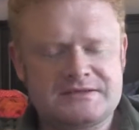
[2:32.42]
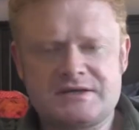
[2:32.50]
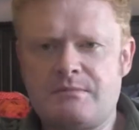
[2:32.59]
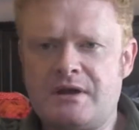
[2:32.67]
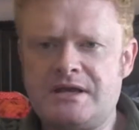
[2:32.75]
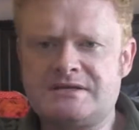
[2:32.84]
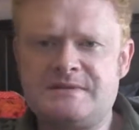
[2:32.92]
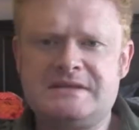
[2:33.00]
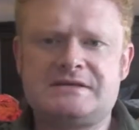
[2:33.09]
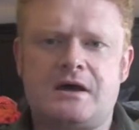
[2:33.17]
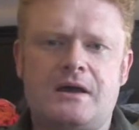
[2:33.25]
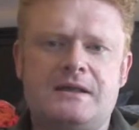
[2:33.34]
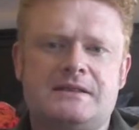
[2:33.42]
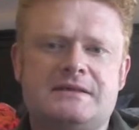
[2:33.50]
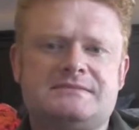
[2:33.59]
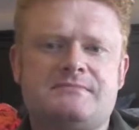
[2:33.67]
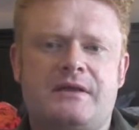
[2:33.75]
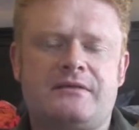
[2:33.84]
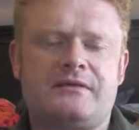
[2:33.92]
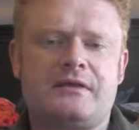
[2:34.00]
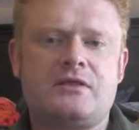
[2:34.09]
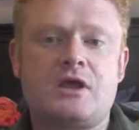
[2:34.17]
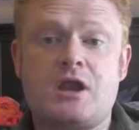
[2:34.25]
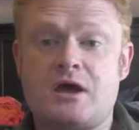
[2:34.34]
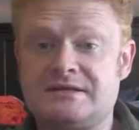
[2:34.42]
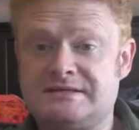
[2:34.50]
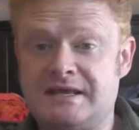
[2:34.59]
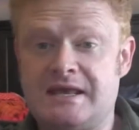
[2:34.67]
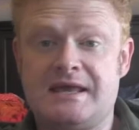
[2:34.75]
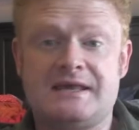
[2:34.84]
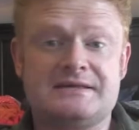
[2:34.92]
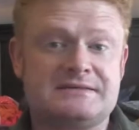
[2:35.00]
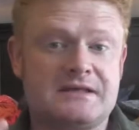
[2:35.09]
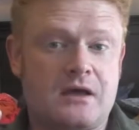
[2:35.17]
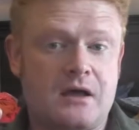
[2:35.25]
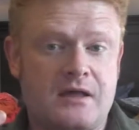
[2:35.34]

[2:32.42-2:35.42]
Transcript: money has been tight this month, and the nice thing is,